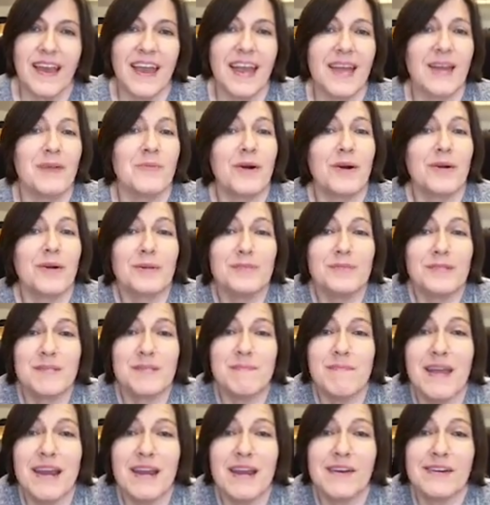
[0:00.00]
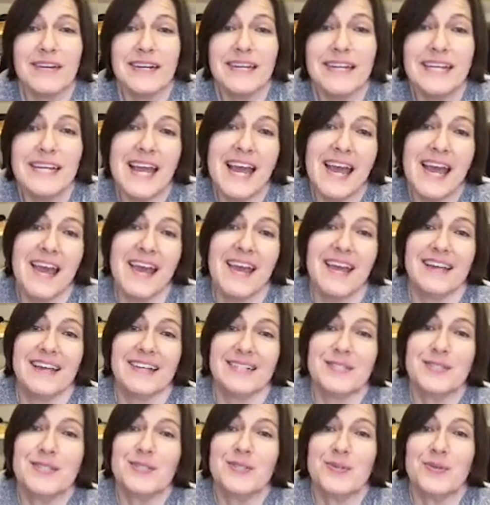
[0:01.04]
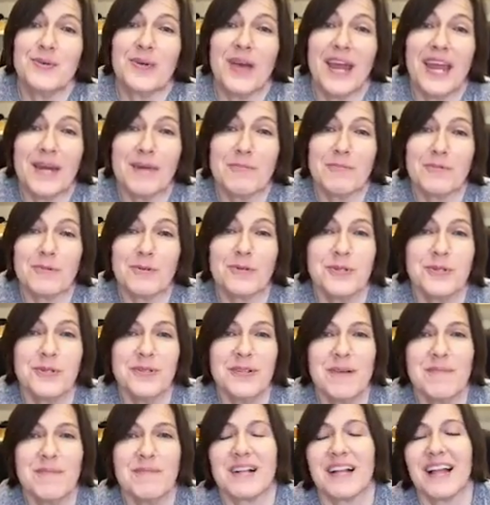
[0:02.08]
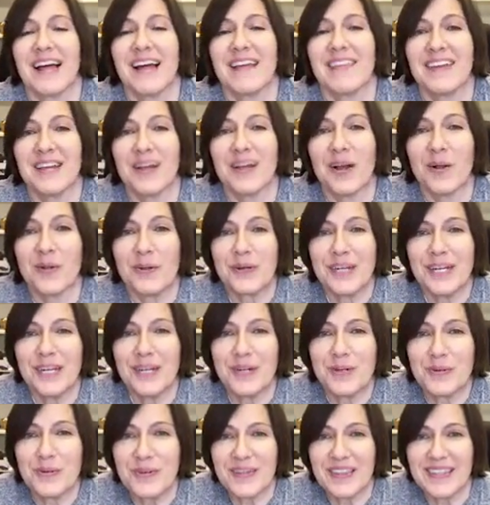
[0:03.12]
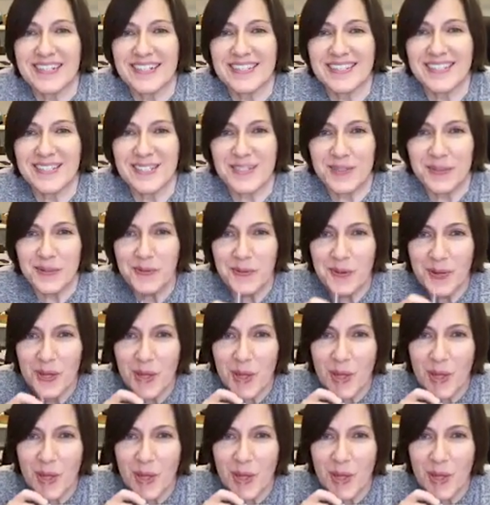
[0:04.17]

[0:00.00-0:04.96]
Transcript: And welcome to Mary and to April. I'm glad that y'all are here with us too.